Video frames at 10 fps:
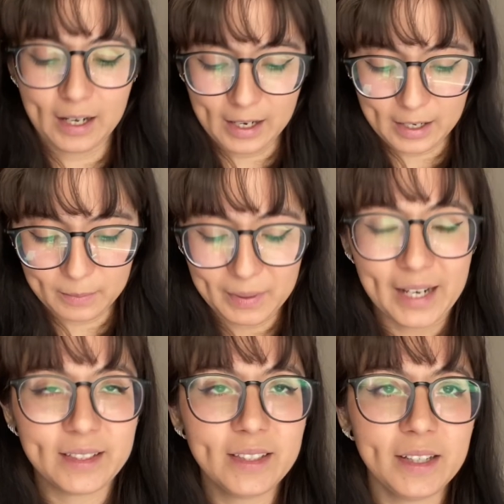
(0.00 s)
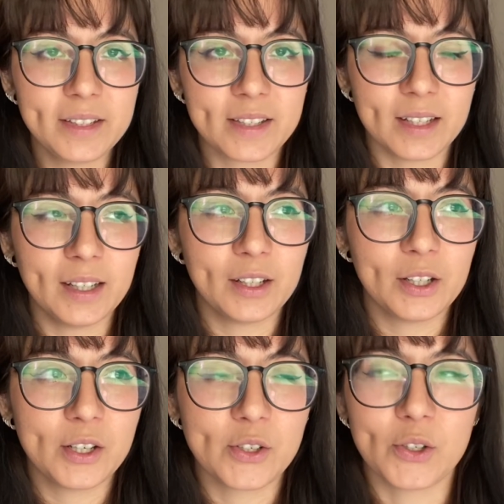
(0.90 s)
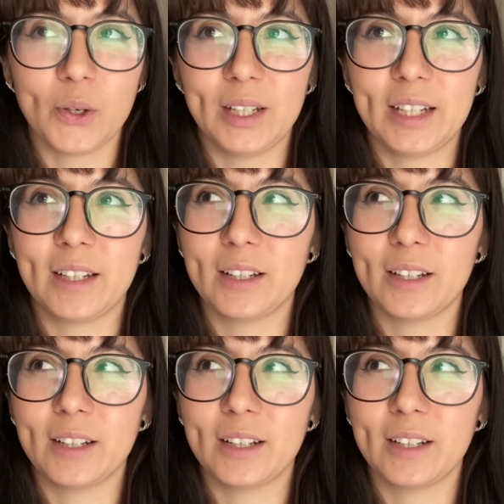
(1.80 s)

I did get sick, so like